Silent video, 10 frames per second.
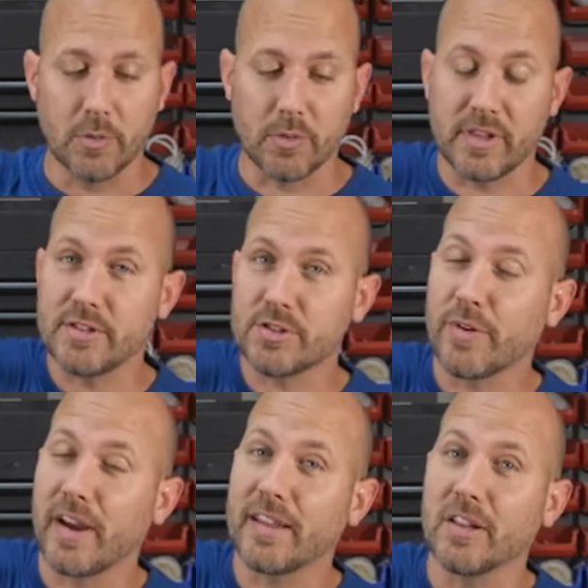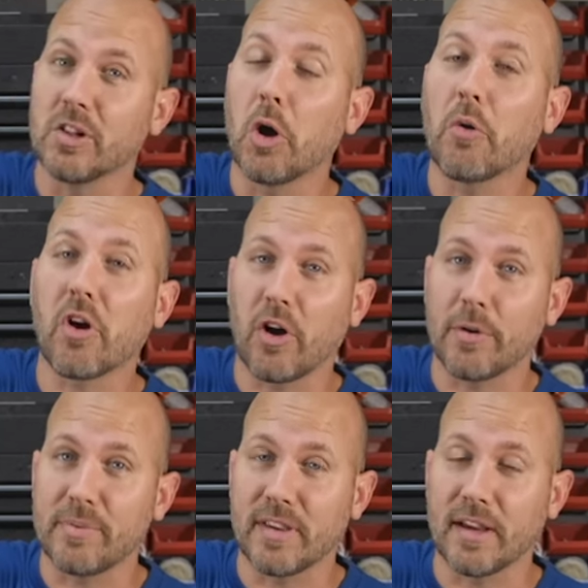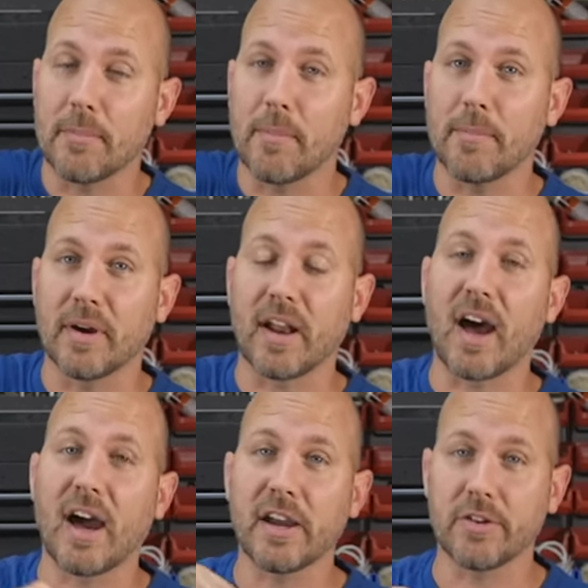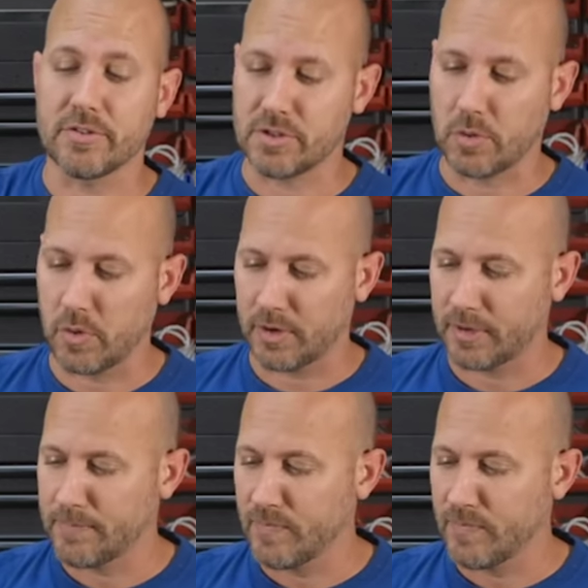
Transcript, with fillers: where these are at lower R P M but higher torque.